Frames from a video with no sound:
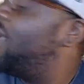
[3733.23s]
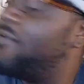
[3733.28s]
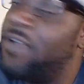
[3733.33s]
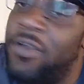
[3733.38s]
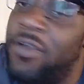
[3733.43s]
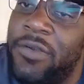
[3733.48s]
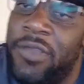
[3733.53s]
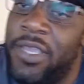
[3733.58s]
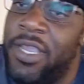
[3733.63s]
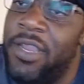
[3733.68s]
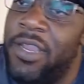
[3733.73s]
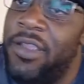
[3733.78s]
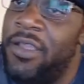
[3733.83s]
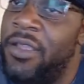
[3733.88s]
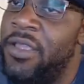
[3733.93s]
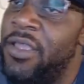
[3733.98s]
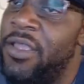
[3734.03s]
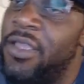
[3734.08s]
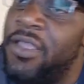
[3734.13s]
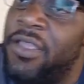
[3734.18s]
I don't care.
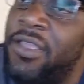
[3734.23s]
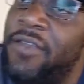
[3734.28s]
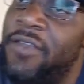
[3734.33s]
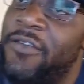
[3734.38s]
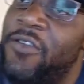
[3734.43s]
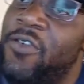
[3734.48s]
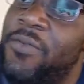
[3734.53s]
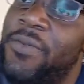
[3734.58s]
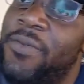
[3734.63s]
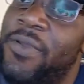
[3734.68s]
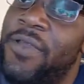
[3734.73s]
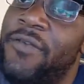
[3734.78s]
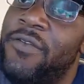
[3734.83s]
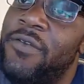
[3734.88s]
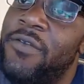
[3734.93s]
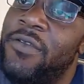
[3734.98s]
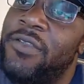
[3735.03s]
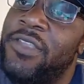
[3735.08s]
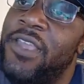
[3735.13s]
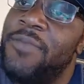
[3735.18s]
If
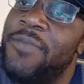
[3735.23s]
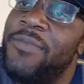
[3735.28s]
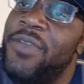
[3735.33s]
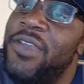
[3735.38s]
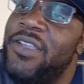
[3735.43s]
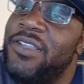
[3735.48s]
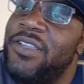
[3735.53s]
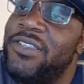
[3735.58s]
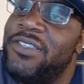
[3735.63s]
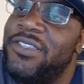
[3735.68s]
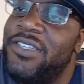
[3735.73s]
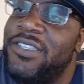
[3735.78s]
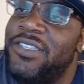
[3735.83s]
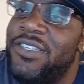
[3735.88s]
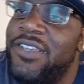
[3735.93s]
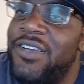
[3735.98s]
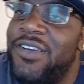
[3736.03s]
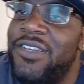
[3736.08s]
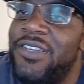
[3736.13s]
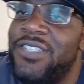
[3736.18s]
you 10 million just
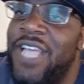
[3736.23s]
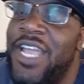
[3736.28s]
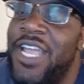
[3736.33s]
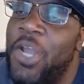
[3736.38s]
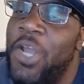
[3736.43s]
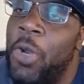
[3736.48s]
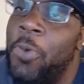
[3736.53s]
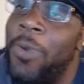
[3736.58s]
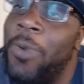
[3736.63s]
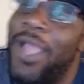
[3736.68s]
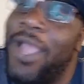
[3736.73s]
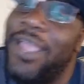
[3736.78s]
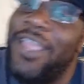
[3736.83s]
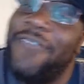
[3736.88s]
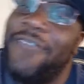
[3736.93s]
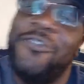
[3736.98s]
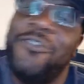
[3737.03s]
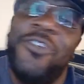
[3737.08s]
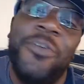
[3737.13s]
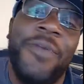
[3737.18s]
cause. I know, right? If
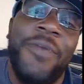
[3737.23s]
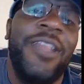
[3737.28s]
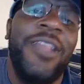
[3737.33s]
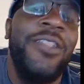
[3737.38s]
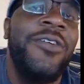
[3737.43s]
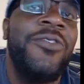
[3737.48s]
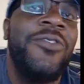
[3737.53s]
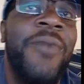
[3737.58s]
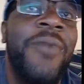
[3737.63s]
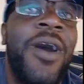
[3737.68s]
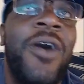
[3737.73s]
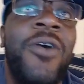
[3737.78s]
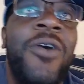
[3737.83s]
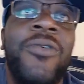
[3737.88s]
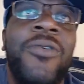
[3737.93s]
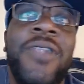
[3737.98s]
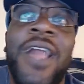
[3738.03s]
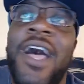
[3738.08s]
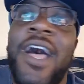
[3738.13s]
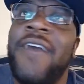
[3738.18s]
you go back and look at my
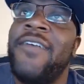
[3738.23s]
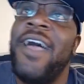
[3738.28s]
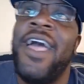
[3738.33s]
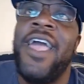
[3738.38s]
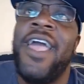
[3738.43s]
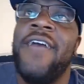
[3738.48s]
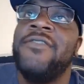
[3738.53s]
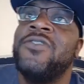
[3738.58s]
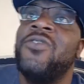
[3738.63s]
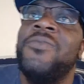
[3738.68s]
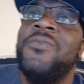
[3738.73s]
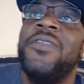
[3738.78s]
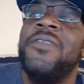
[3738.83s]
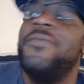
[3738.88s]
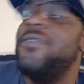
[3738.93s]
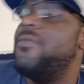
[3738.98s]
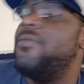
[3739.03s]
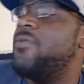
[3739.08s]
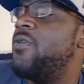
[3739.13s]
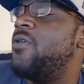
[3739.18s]
old live, I have so many
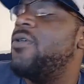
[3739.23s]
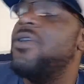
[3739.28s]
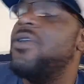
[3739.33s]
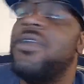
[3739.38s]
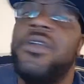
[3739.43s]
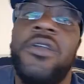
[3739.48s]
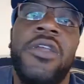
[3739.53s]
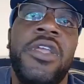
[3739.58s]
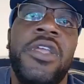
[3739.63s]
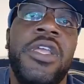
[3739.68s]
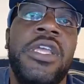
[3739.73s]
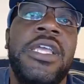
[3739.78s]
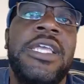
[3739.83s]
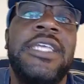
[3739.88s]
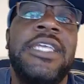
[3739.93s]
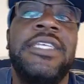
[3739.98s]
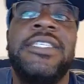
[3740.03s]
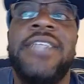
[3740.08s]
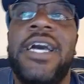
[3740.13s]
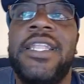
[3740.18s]
people on here.
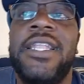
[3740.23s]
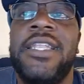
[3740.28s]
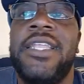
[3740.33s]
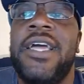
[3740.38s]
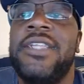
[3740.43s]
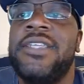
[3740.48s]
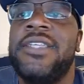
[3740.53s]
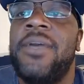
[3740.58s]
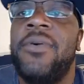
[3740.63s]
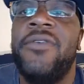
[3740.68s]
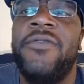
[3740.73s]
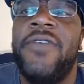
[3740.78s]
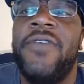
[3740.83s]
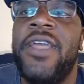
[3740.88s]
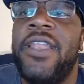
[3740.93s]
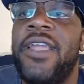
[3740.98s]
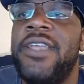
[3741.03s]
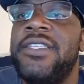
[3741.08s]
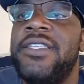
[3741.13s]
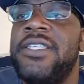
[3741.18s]
Shout out to Dallas Cowboy Fan
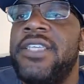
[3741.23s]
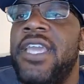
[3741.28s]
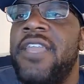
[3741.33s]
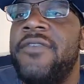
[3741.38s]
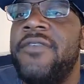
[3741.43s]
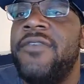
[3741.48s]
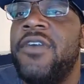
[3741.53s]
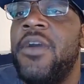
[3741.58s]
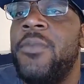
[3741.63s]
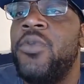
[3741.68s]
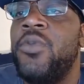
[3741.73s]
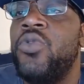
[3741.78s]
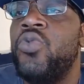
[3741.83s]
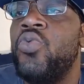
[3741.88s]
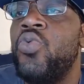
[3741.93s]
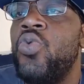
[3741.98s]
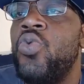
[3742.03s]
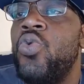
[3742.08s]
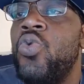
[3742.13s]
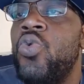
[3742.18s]
1980 for coming
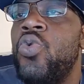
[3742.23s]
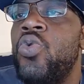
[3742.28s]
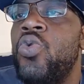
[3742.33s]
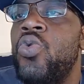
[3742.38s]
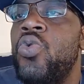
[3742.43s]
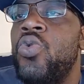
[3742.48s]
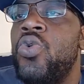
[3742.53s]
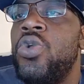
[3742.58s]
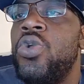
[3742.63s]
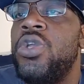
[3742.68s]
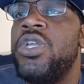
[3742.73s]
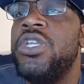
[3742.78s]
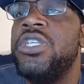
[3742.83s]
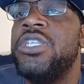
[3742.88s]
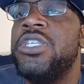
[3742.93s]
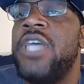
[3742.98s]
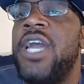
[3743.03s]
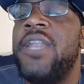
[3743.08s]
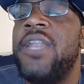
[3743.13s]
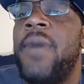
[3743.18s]
through.
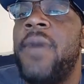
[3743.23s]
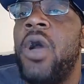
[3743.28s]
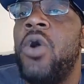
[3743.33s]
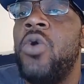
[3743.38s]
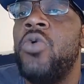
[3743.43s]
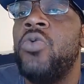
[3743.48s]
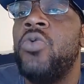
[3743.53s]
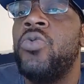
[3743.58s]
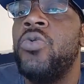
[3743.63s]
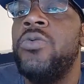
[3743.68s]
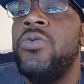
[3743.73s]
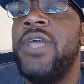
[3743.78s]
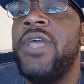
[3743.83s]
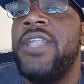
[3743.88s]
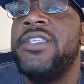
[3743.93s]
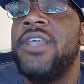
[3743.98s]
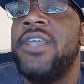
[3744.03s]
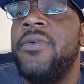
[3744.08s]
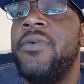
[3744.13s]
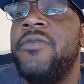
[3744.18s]
Shout out to my whole crew, Dallas
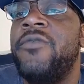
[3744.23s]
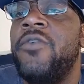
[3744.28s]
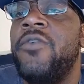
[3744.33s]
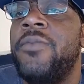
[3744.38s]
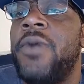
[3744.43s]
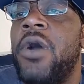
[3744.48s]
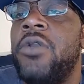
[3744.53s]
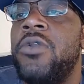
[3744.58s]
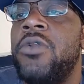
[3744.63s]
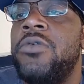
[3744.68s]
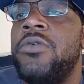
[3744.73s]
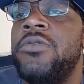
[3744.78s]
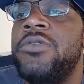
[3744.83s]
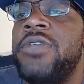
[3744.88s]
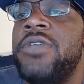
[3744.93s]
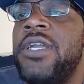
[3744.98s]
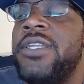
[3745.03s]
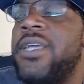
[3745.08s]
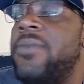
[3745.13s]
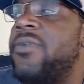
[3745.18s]
Cowboy Football News,
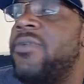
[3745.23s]
Dallas Cowboy